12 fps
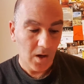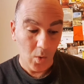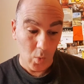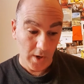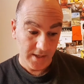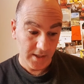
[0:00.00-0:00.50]

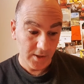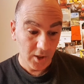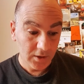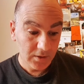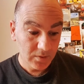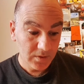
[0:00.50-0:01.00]
When he
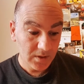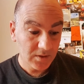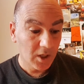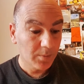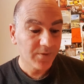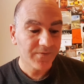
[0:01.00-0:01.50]
got to the
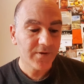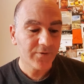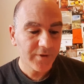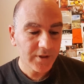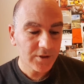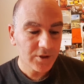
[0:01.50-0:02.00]
top of the
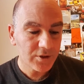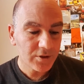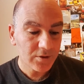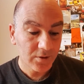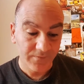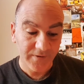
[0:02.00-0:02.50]
ridge
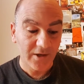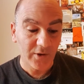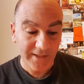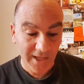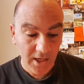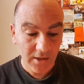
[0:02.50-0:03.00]
of our
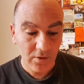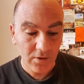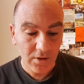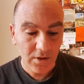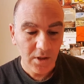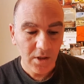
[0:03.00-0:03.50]

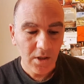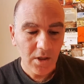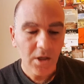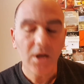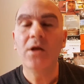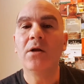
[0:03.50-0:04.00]
canyon,
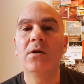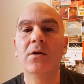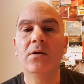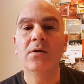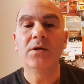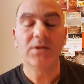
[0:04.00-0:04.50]

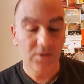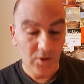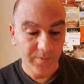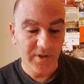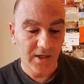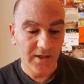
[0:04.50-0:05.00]
he
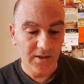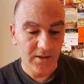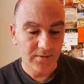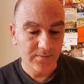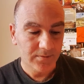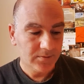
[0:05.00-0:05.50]
stopped the car
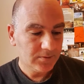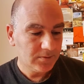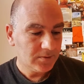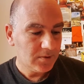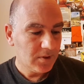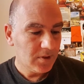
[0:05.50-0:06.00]

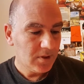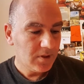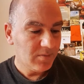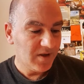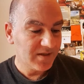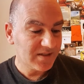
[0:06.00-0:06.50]

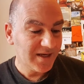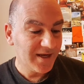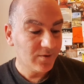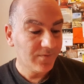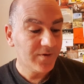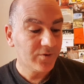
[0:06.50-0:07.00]
by the side
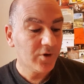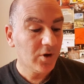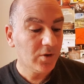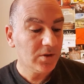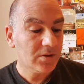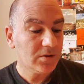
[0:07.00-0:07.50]
of the
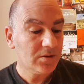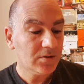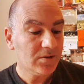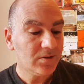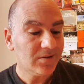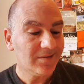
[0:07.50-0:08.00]
road
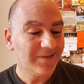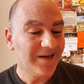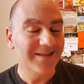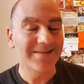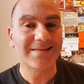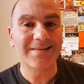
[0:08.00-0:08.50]

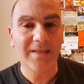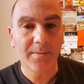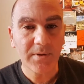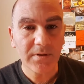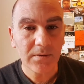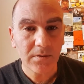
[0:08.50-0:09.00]
and
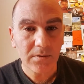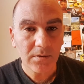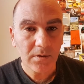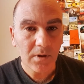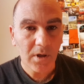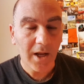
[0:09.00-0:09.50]
stepped
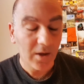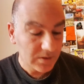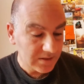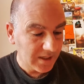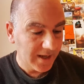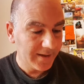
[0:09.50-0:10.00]

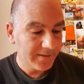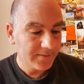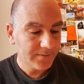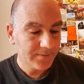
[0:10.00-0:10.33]
outside.